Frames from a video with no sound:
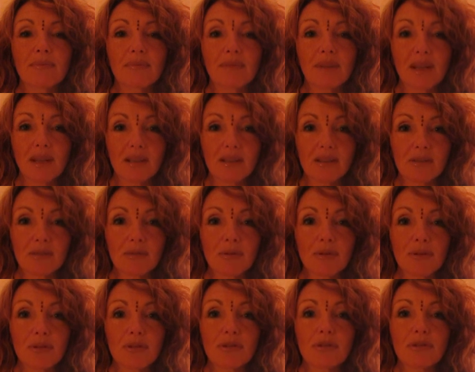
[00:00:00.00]
that is
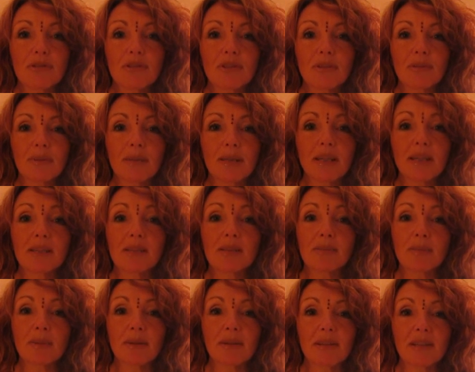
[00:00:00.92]
what you shall be
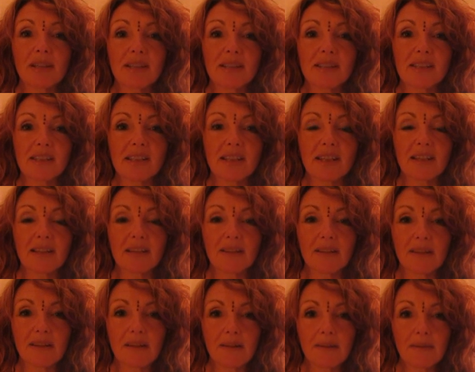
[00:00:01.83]
experiencing
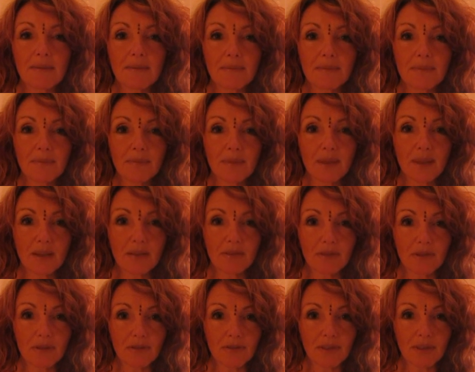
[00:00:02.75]
if
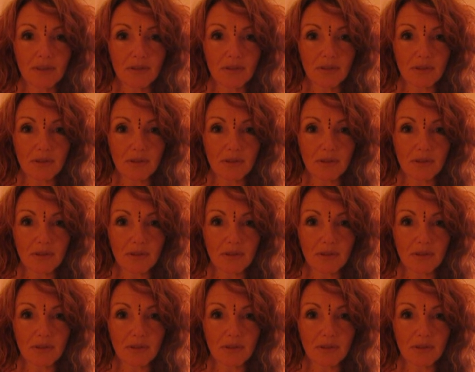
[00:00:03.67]
you feel the